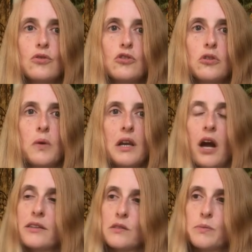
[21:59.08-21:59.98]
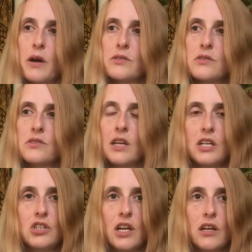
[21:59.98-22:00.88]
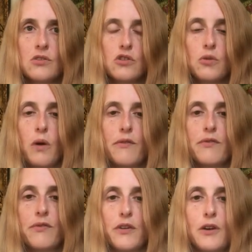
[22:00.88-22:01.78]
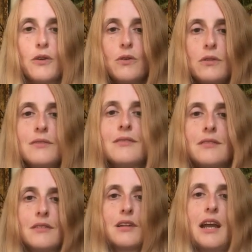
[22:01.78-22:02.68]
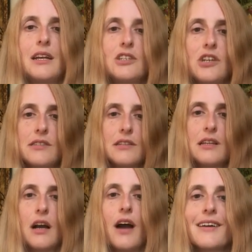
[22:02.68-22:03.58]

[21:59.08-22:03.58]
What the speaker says: do I like this person's teachings? Do I feel energetically I